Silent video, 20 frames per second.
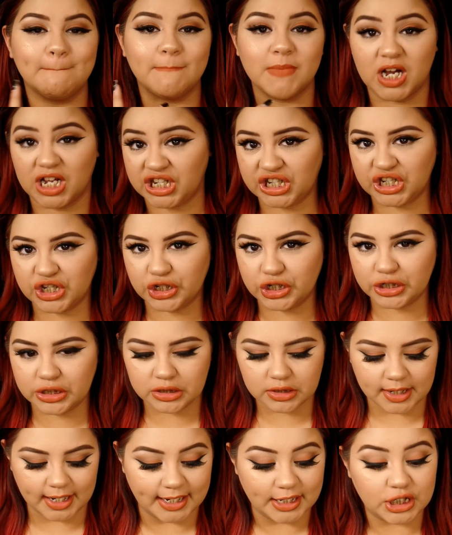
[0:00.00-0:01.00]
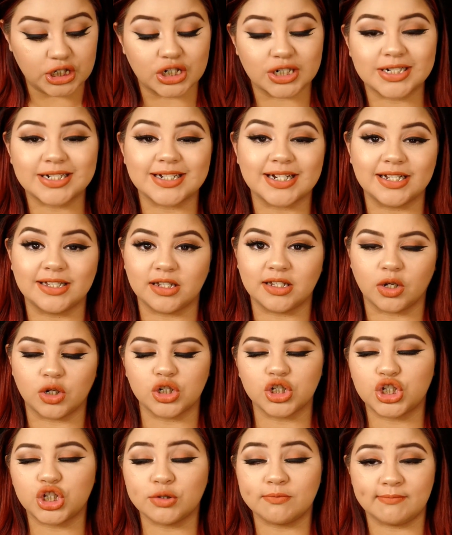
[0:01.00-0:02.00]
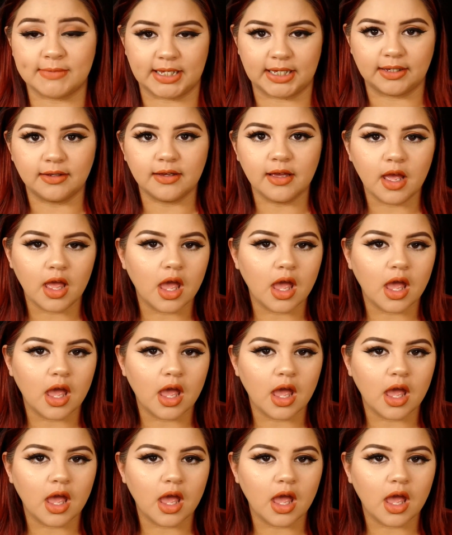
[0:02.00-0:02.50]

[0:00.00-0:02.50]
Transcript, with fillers: muddier. It looked, a, to me,